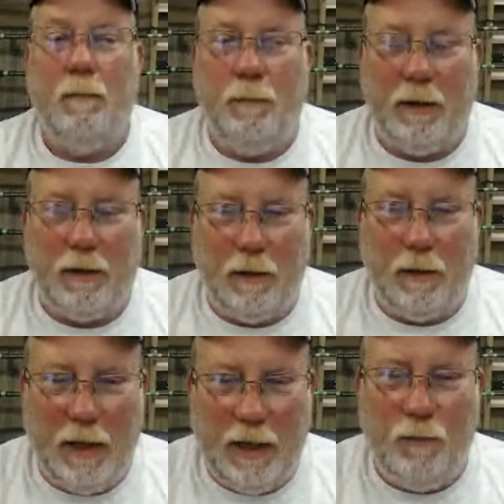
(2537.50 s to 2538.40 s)
but
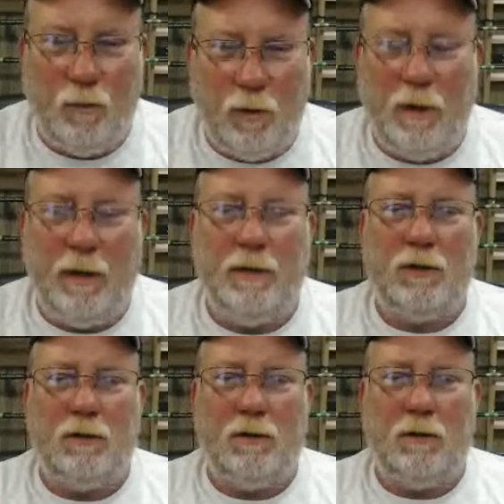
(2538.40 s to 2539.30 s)
he
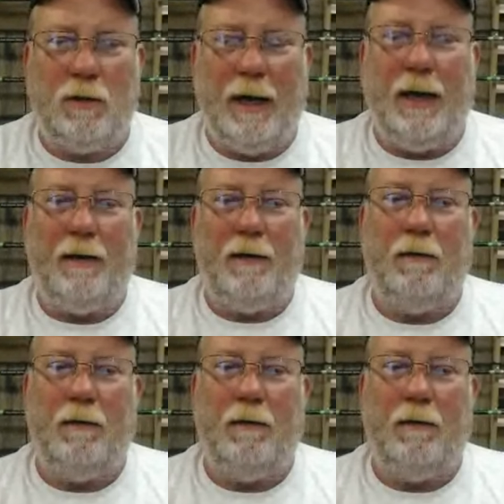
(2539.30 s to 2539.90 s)
runs that